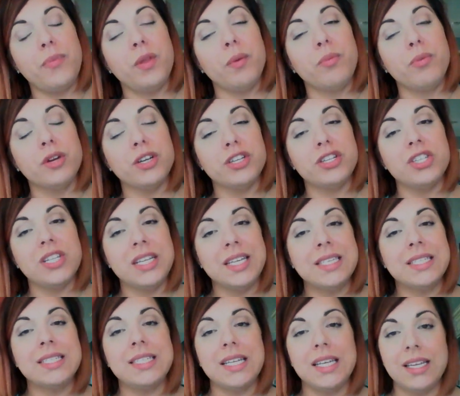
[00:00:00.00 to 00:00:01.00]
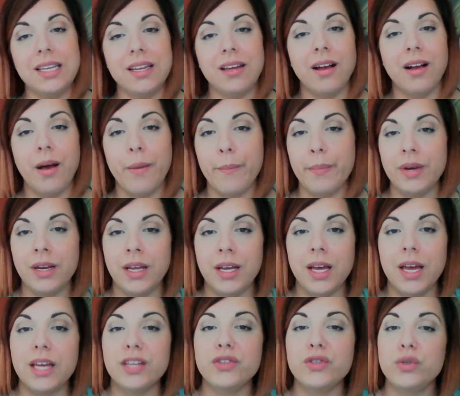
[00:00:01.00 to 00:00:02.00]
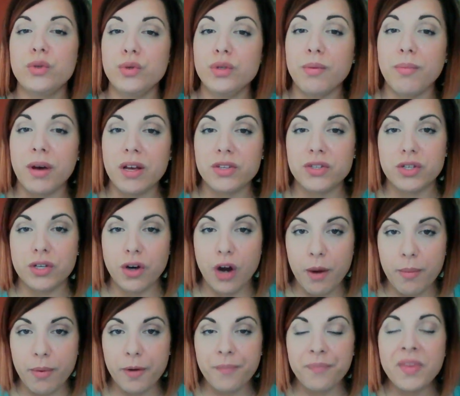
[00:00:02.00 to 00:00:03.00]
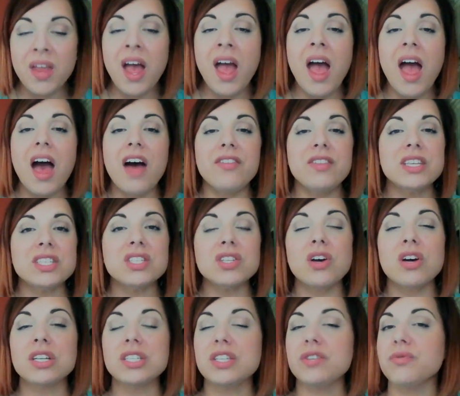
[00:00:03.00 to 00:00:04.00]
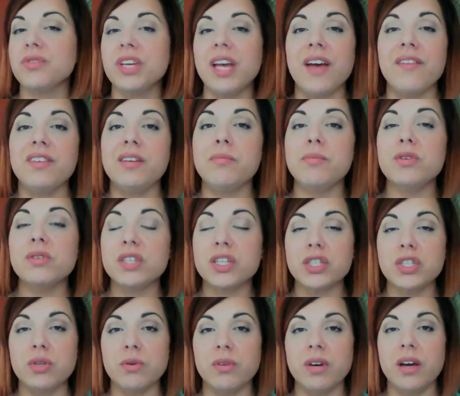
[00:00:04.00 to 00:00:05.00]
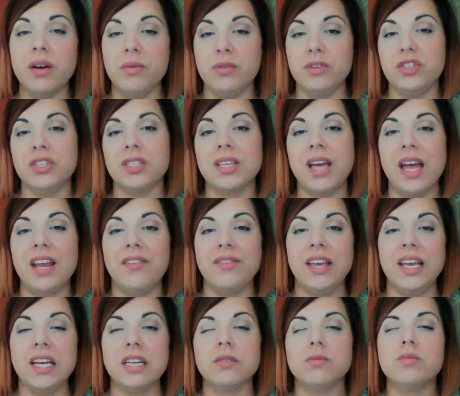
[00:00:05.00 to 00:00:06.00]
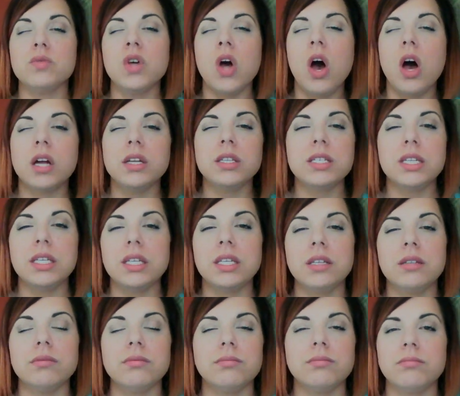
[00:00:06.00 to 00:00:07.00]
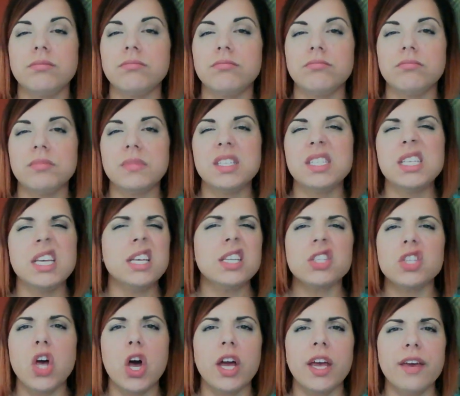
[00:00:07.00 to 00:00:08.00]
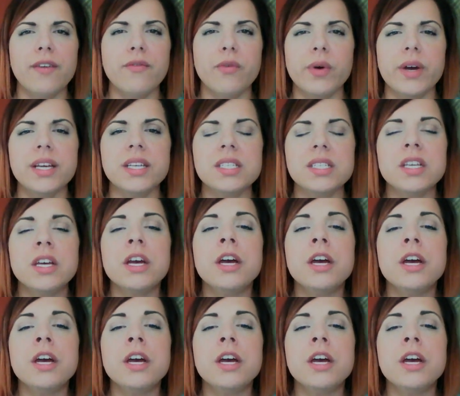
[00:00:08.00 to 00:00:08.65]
the British East India Company into the Boston Harbor. And this song didn't really have any music to it. It was just kind of like a taunting, sing-songy voice.